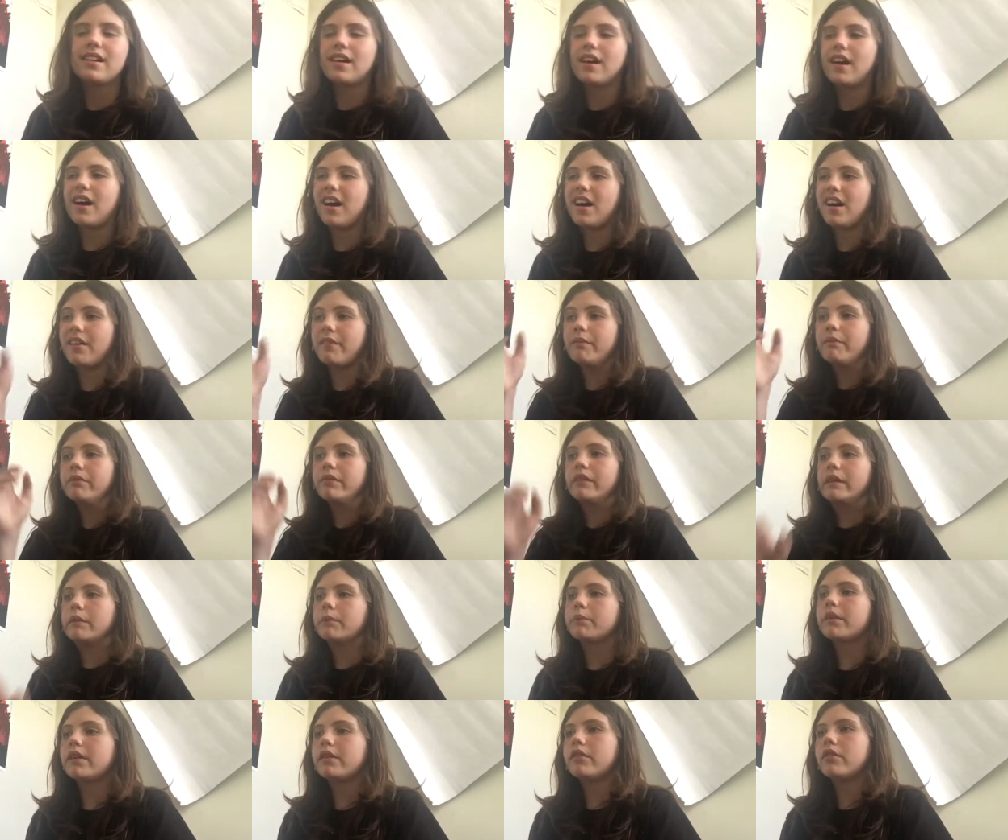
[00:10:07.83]
Um,
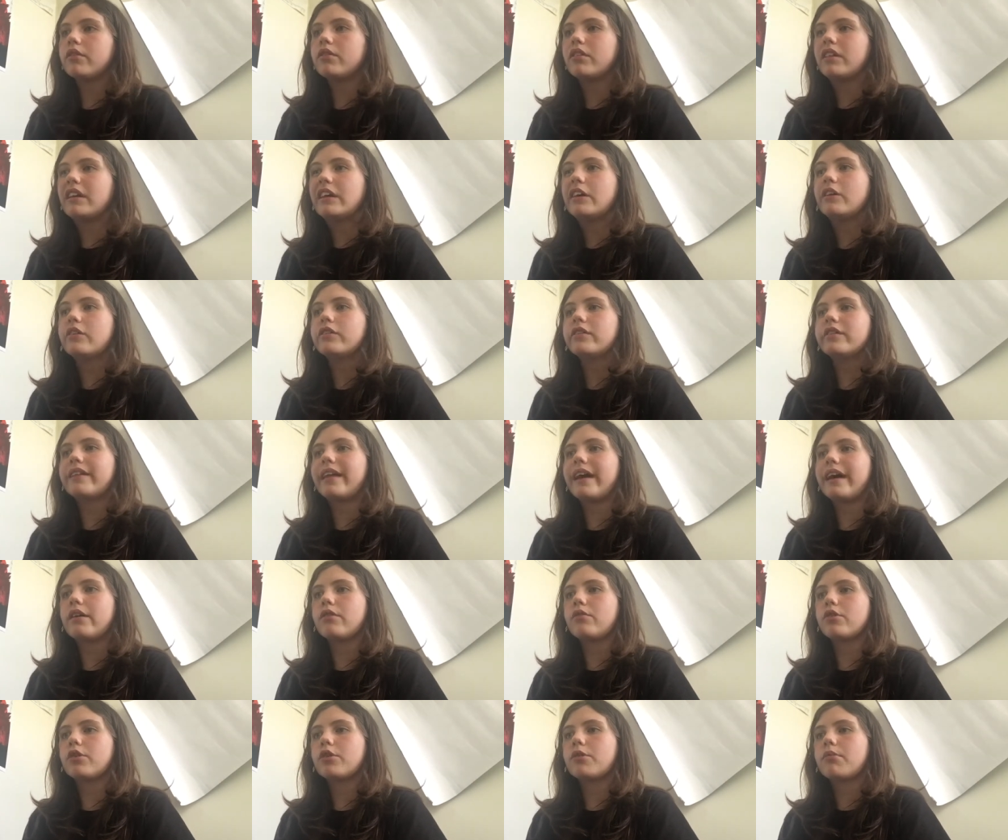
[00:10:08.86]
but anyways, you go into that
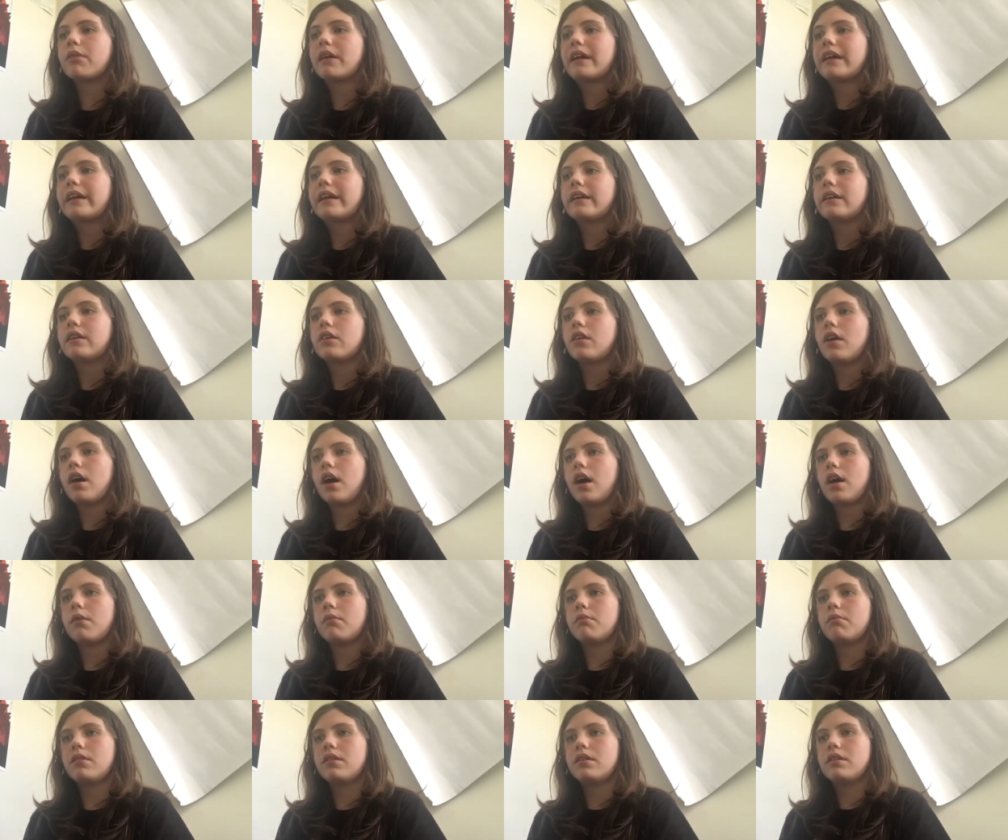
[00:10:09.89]
room.
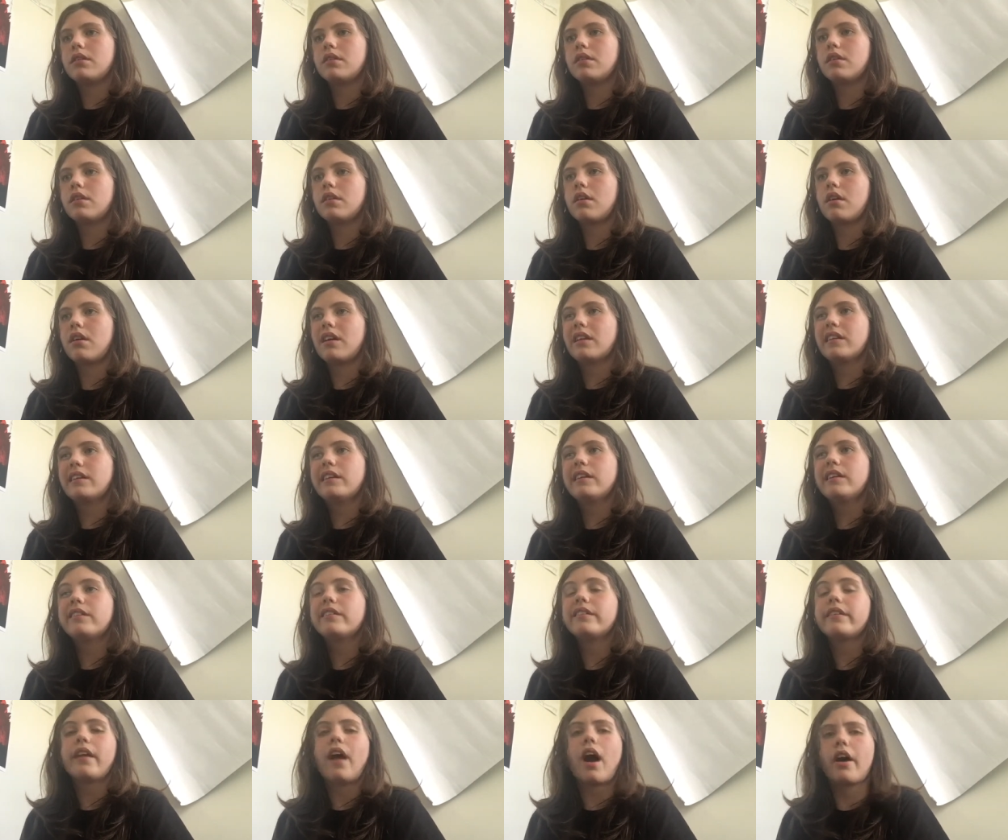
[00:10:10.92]
Um, it's
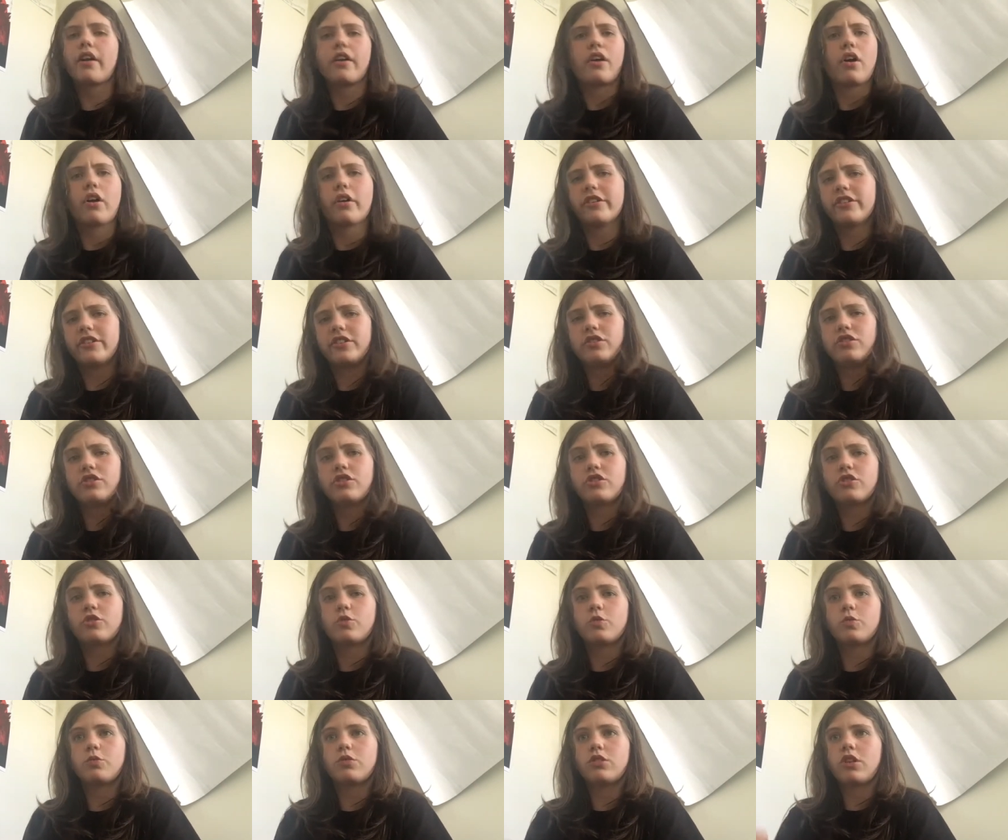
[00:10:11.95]
not hard. You just
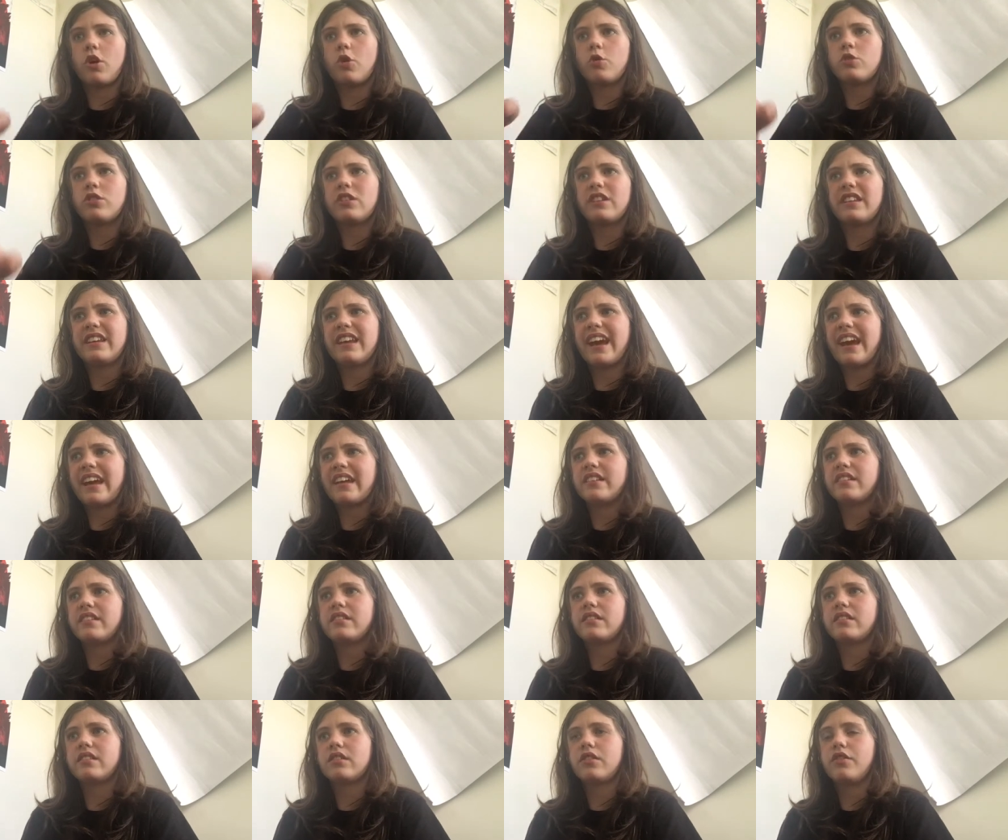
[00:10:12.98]
go to the ends.
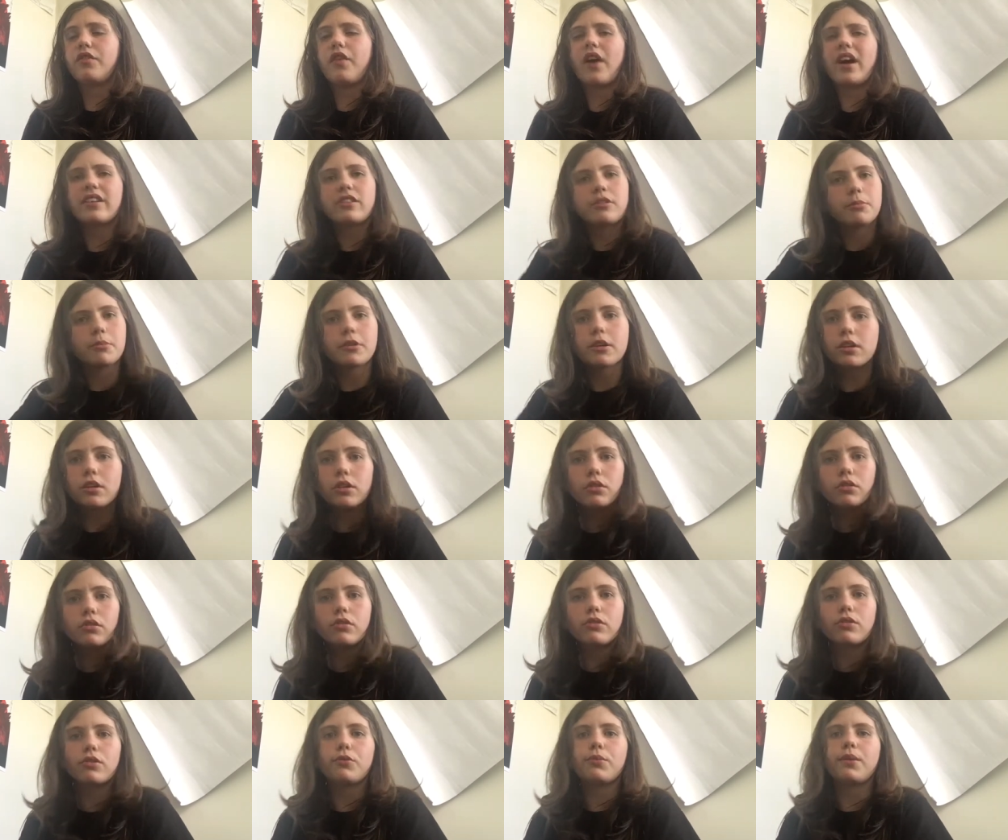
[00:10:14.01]
You find some clues
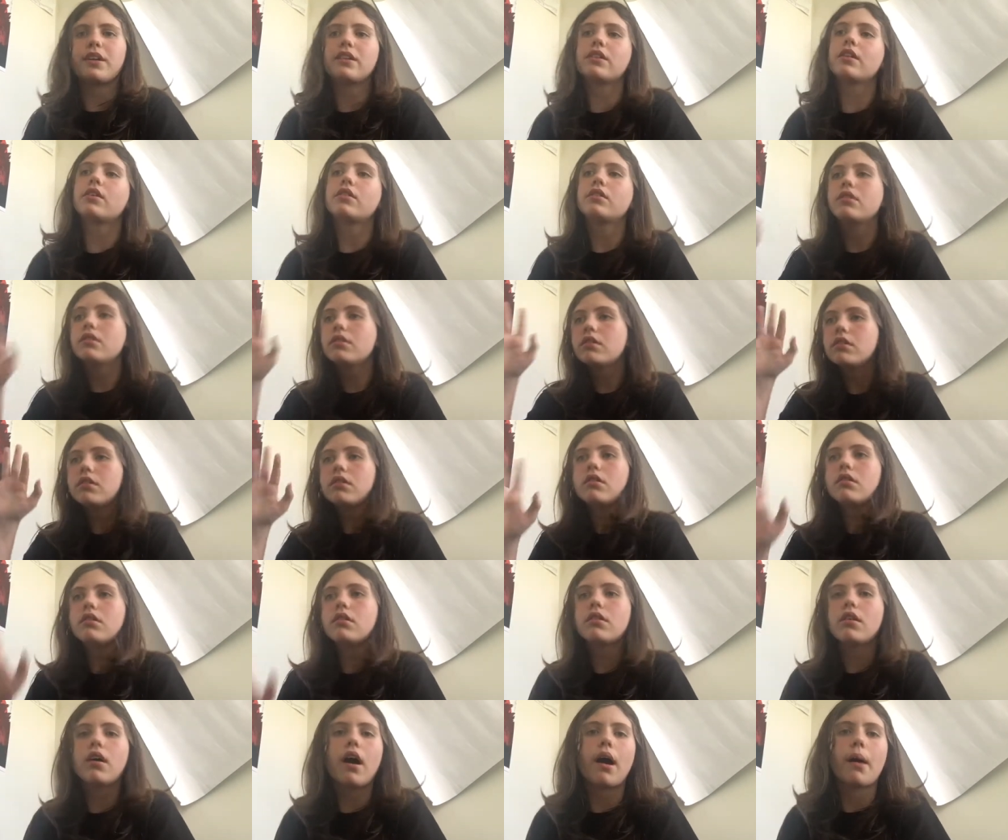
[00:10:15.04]
which make that do do do
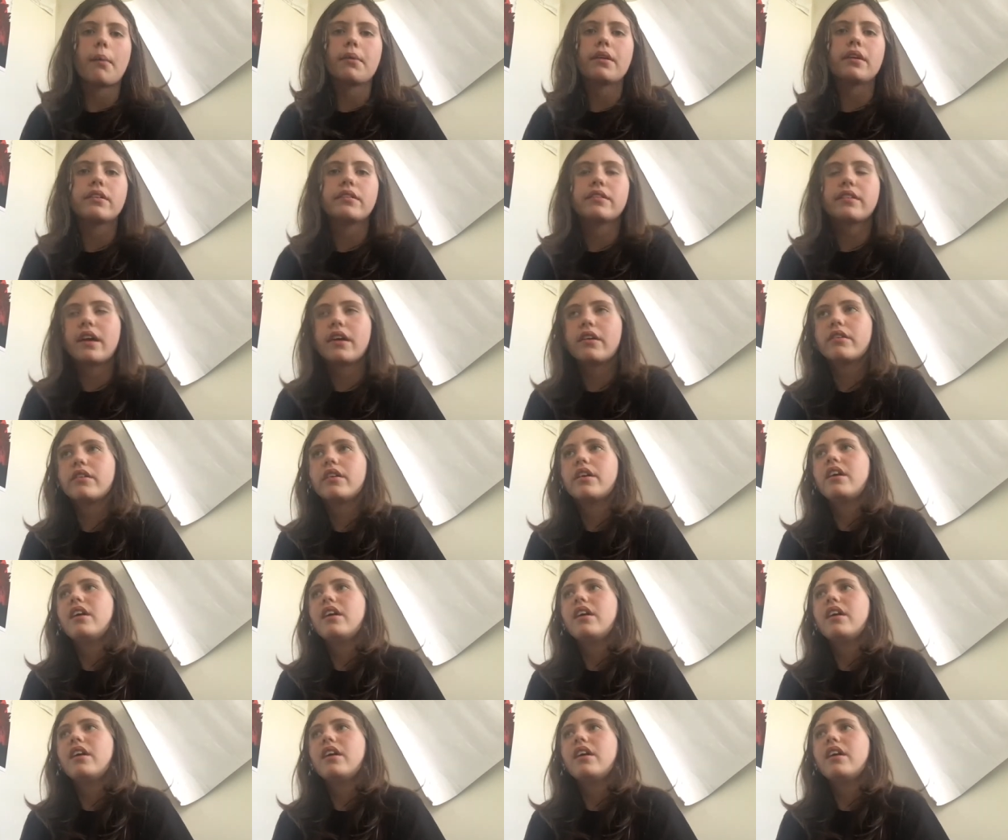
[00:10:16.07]
do ominous sound.